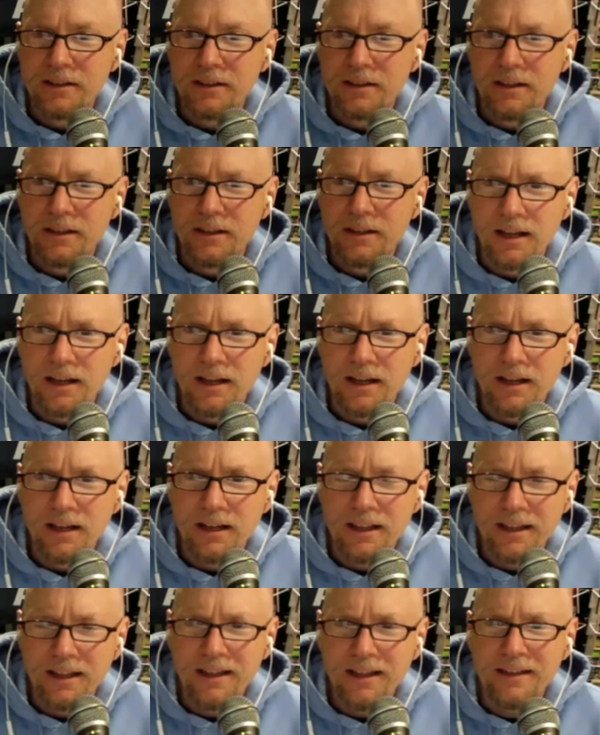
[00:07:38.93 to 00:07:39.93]

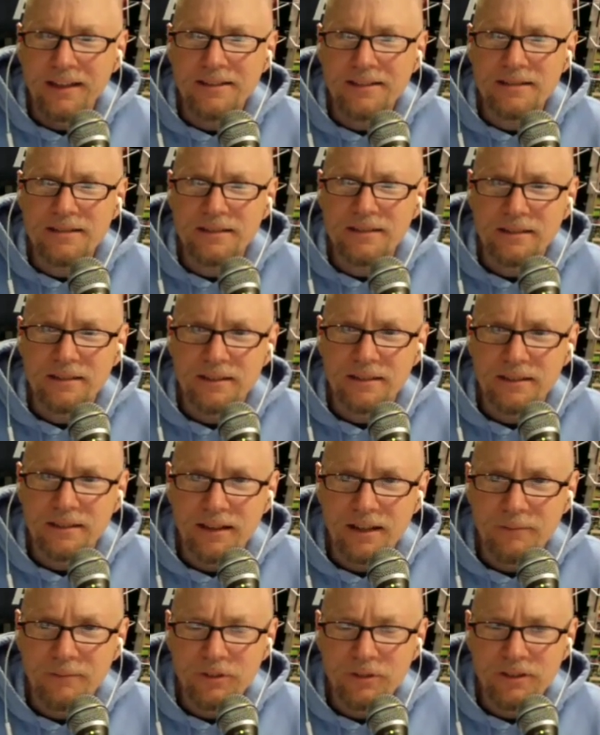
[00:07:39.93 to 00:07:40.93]
And
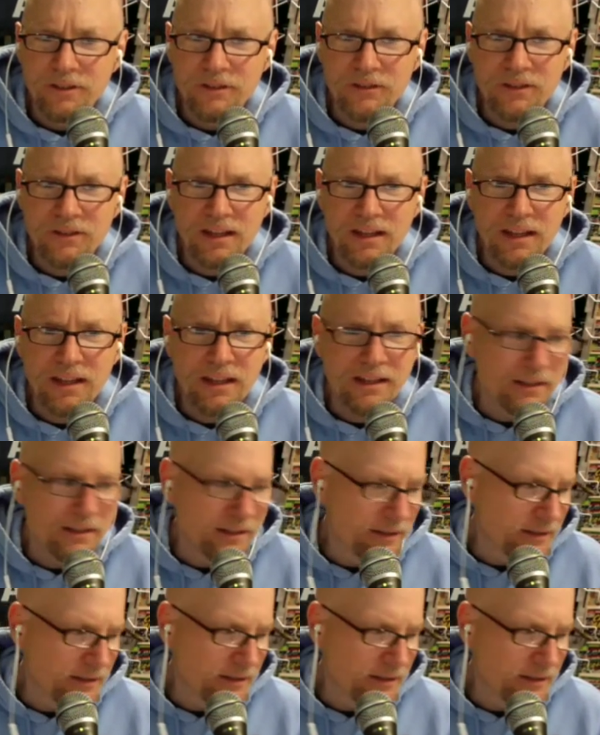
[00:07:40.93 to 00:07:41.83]
I'm going to say